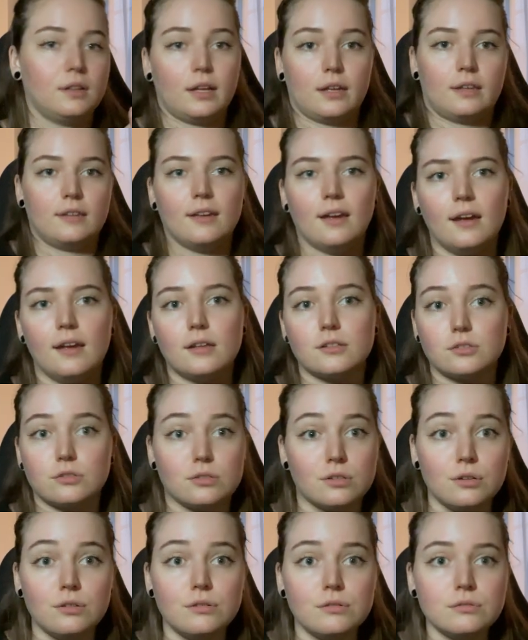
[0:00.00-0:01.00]
yeah, it's
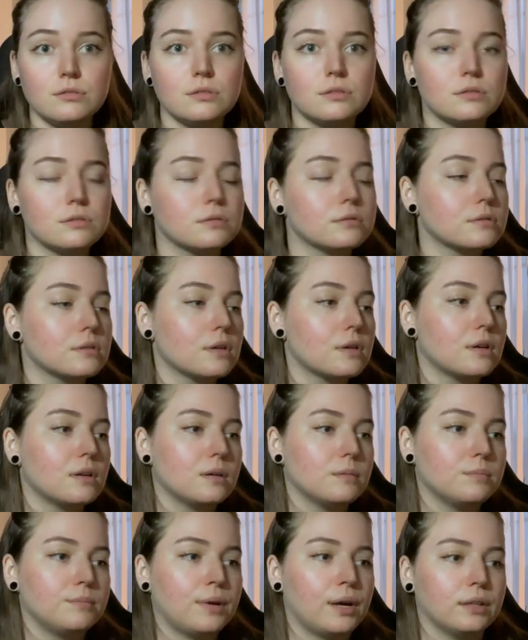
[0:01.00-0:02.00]
cute,
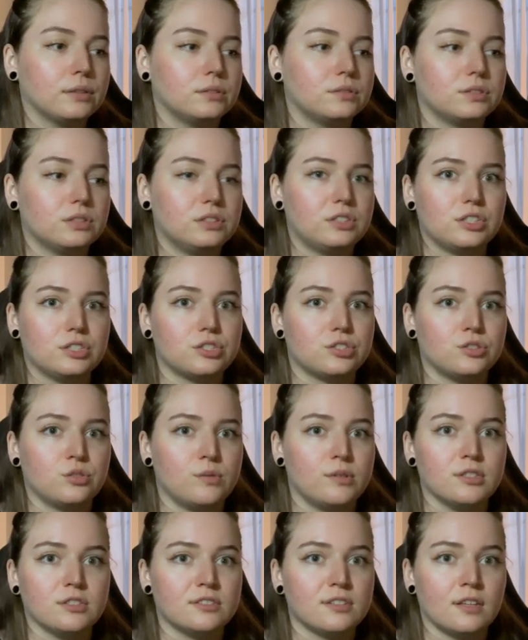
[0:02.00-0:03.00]
but there's no
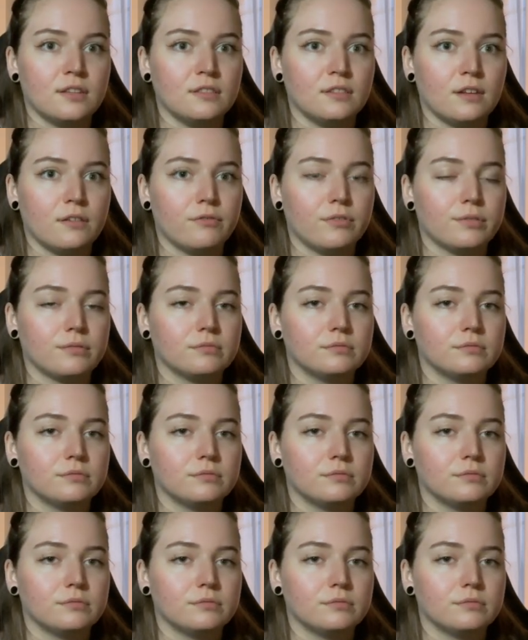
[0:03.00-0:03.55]
incentive.